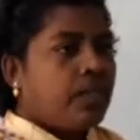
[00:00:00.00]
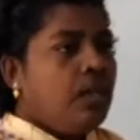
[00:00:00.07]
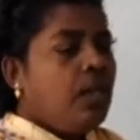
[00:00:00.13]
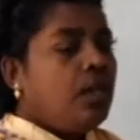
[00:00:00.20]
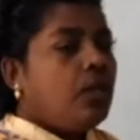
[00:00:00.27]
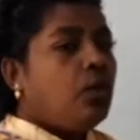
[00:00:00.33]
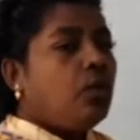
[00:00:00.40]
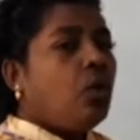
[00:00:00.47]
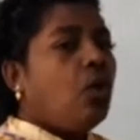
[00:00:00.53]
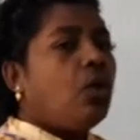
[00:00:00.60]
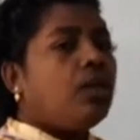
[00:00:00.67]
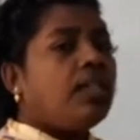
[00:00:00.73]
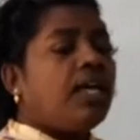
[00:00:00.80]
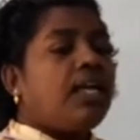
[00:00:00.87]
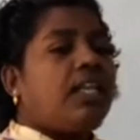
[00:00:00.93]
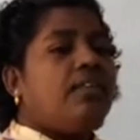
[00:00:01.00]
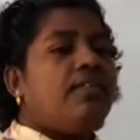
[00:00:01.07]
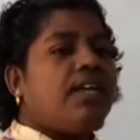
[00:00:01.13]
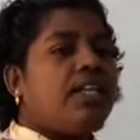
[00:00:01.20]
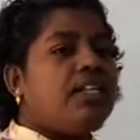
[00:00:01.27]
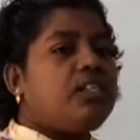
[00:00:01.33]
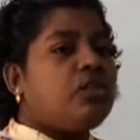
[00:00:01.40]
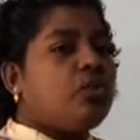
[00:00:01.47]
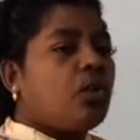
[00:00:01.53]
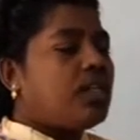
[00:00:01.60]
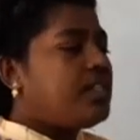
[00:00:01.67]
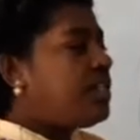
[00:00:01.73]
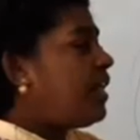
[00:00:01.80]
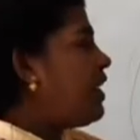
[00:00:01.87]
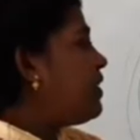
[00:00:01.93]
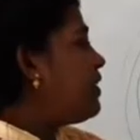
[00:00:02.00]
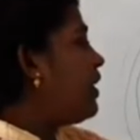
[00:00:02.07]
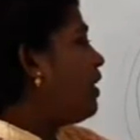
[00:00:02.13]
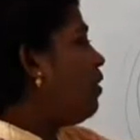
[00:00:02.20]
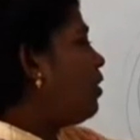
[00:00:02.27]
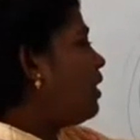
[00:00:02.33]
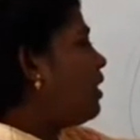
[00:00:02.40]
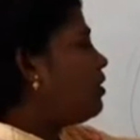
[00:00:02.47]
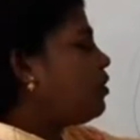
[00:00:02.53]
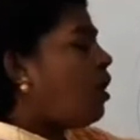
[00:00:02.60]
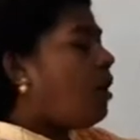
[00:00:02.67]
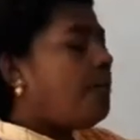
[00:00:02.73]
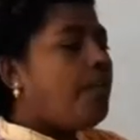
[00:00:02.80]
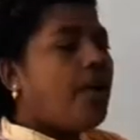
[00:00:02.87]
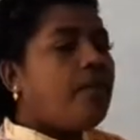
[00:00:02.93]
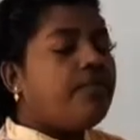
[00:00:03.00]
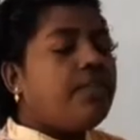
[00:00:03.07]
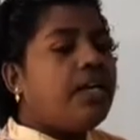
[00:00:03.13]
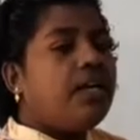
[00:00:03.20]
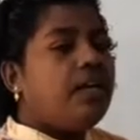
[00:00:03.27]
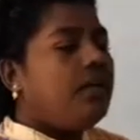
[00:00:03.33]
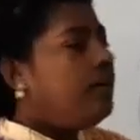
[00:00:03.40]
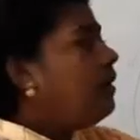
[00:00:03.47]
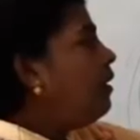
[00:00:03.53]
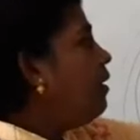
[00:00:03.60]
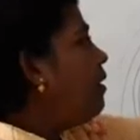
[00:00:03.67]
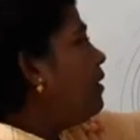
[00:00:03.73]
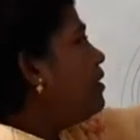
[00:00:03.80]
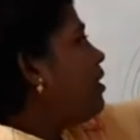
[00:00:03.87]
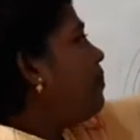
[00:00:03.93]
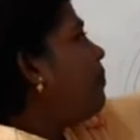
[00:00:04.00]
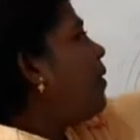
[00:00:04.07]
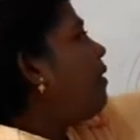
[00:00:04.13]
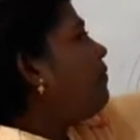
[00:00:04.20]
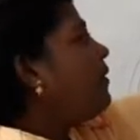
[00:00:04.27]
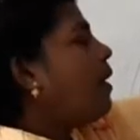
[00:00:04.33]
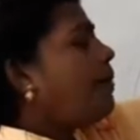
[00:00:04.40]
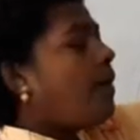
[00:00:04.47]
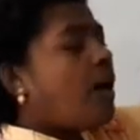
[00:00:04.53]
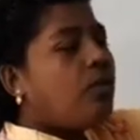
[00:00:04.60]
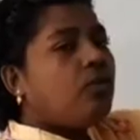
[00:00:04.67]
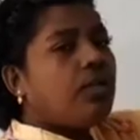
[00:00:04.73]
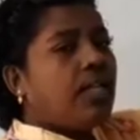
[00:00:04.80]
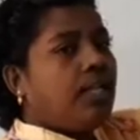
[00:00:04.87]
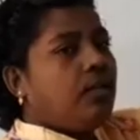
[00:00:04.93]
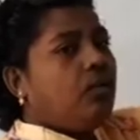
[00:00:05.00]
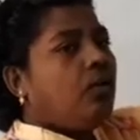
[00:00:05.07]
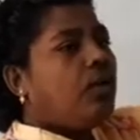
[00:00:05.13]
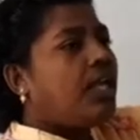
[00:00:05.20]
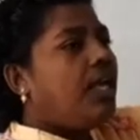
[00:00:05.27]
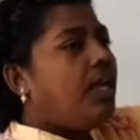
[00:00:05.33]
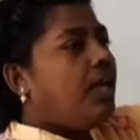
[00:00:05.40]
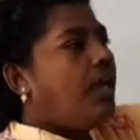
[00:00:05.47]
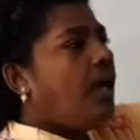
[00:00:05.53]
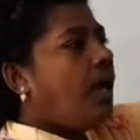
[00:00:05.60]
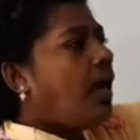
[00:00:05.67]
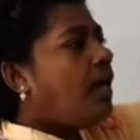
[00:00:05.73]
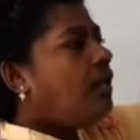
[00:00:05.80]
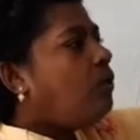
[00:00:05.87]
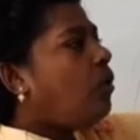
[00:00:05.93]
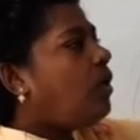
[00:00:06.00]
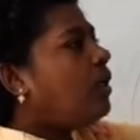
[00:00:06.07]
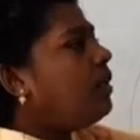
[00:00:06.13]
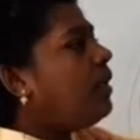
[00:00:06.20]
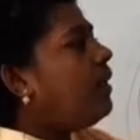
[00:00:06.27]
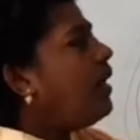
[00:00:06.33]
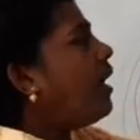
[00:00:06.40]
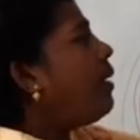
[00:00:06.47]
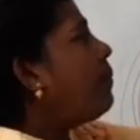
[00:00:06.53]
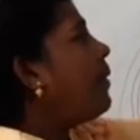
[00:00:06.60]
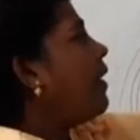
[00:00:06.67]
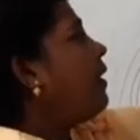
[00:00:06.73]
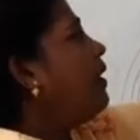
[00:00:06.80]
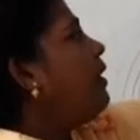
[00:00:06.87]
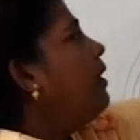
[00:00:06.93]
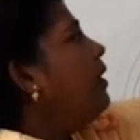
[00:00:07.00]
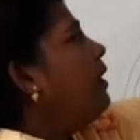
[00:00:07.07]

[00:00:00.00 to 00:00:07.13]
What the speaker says: You know, the river is originating on the top of the tip of the mountain. Okay, and what will happen?